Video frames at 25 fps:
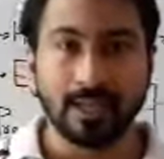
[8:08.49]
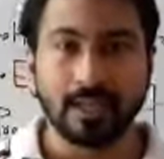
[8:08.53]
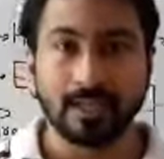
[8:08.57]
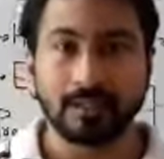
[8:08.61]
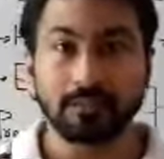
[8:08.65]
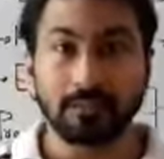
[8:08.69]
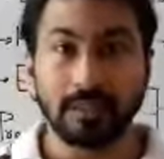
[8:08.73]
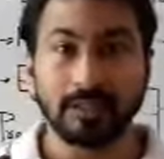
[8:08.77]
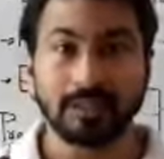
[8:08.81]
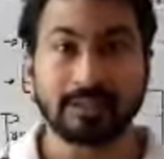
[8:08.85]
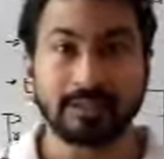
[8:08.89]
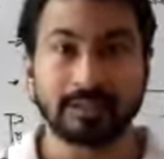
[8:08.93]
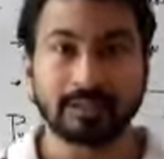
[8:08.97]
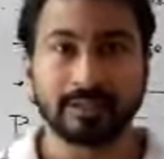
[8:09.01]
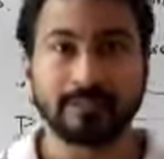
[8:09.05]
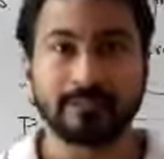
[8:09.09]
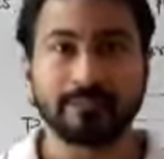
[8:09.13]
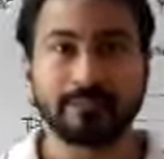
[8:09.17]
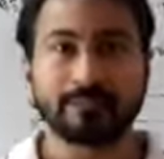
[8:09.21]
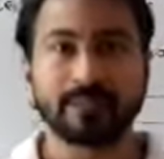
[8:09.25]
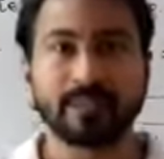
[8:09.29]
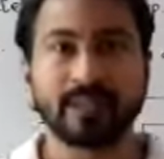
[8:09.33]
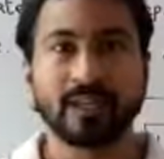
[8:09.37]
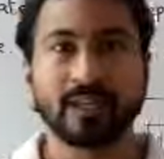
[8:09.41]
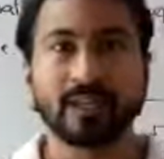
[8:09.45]
But
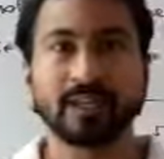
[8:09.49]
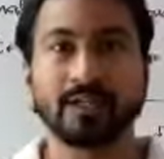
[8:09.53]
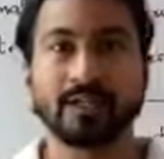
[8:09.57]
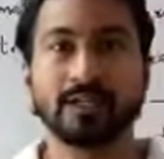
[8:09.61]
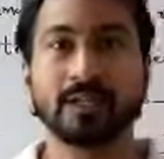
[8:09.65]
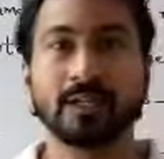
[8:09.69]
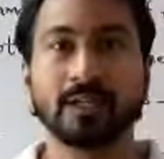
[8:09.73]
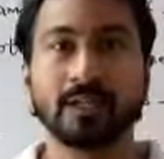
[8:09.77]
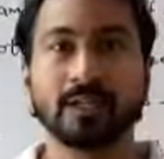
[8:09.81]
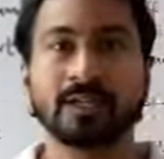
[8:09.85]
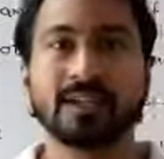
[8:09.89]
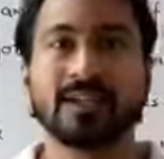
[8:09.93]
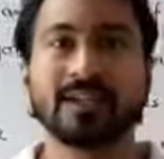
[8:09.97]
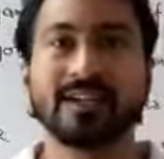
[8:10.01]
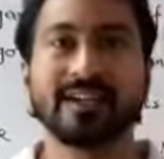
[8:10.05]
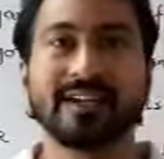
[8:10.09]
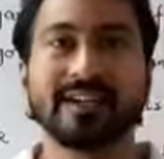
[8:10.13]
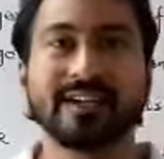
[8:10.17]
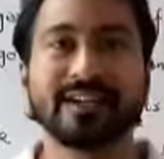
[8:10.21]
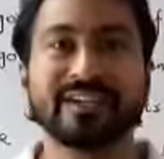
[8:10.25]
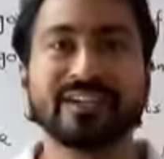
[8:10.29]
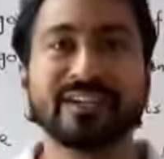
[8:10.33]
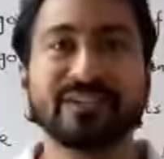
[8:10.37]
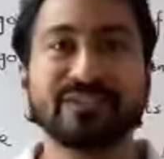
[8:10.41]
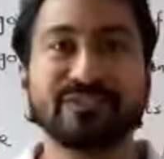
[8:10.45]
here
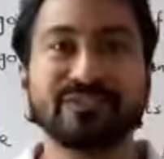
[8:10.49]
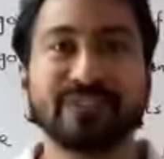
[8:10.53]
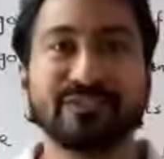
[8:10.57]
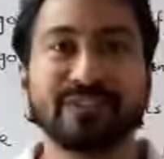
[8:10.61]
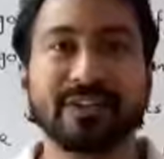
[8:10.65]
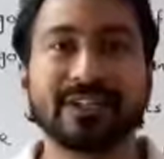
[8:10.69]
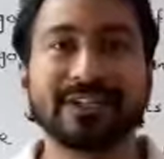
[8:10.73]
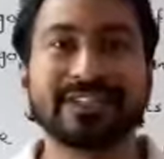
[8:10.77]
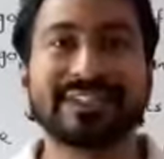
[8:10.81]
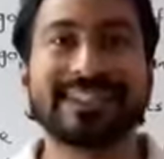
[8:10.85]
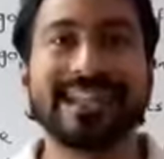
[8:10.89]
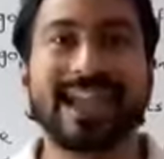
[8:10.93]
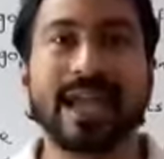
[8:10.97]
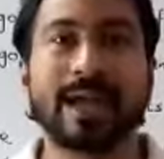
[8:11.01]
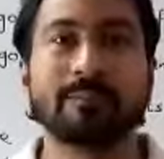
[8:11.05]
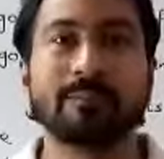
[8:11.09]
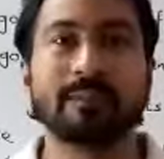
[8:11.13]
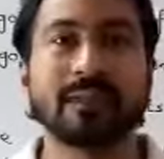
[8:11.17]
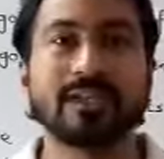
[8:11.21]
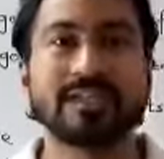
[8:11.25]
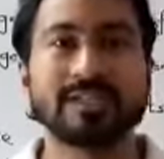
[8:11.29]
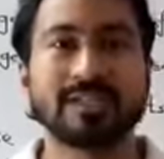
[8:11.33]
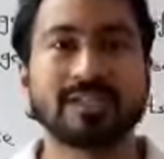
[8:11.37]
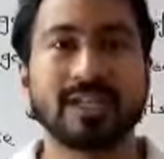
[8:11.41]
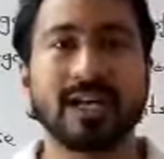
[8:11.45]
different
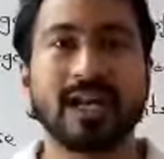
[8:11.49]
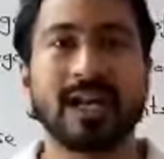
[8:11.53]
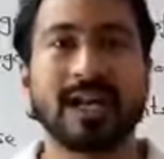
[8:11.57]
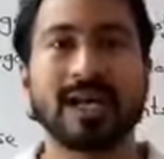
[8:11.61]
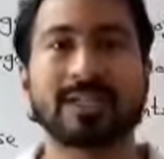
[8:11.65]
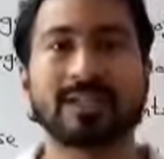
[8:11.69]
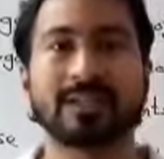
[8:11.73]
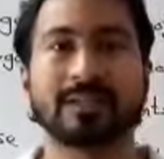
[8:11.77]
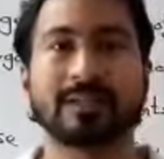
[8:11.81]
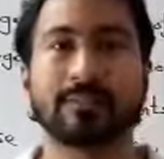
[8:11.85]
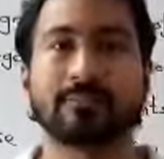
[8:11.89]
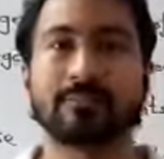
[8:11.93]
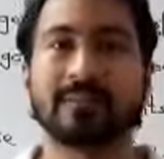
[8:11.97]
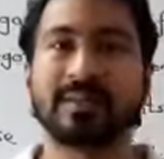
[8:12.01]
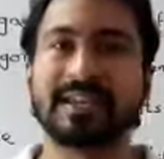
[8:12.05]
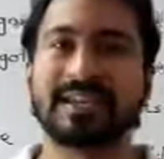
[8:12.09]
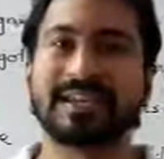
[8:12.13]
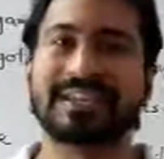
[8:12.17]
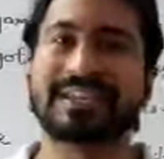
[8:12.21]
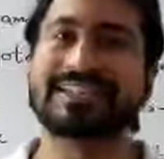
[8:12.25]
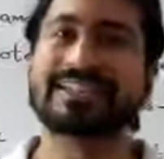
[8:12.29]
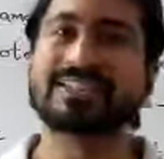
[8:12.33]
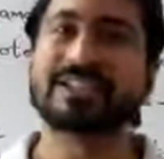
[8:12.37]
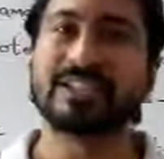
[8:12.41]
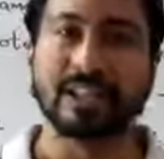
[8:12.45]
gametes are
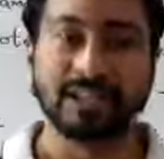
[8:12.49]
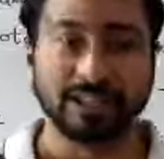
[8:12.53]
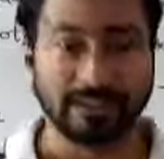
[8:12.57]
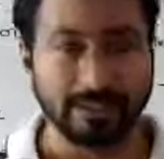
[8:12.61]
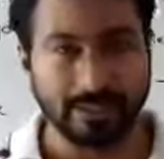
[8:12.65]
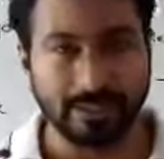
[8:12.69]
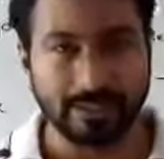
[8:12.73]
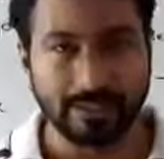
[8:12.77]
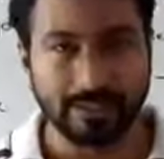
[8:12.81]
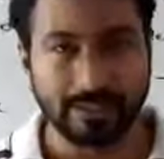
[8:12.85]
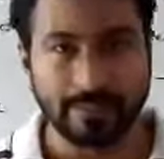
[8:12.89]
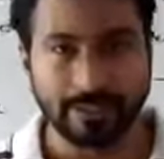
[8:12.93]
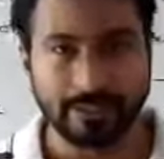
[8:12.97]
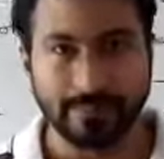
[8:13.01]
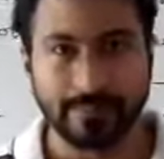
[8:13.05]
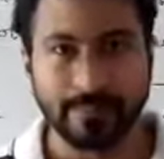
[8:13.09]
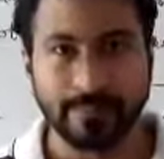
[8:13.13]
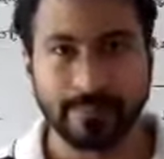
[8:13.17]
mainly generated.